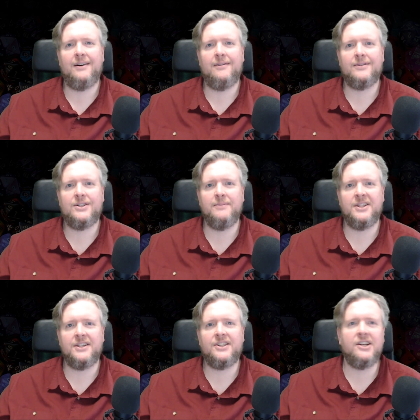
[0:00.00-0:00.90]
some of
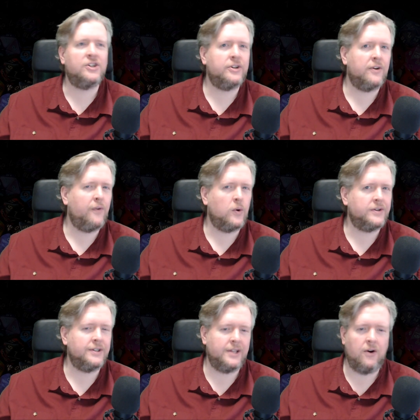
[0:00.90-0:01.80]
the sinister
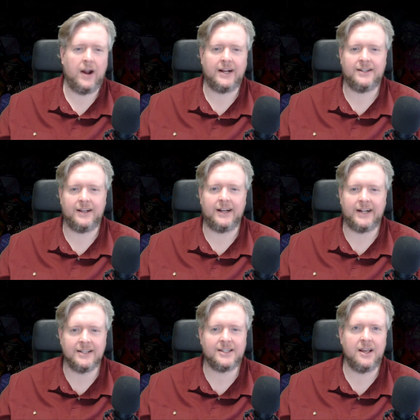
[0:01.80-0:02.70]
forces that are acting
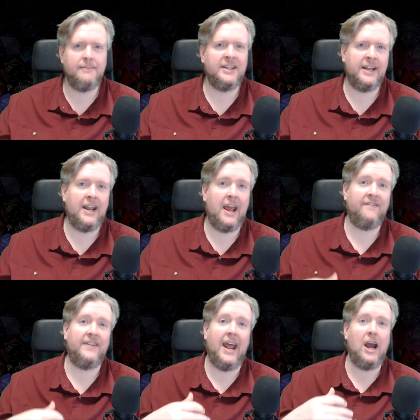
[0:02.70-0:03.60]
against them and then
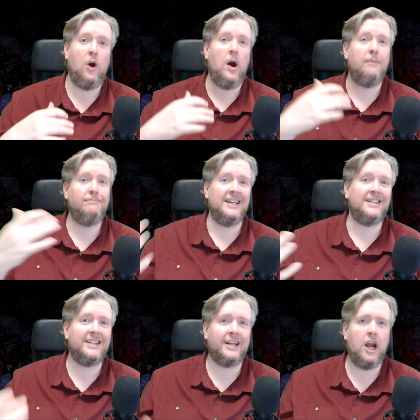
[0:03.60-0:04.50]
have now a
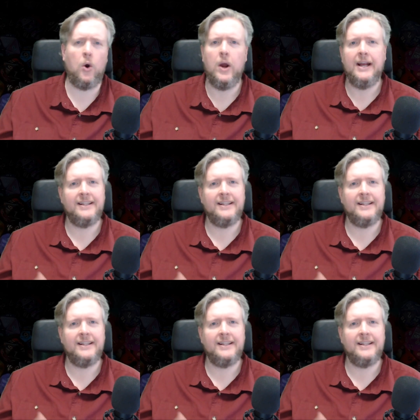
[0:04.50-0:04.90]
place to go.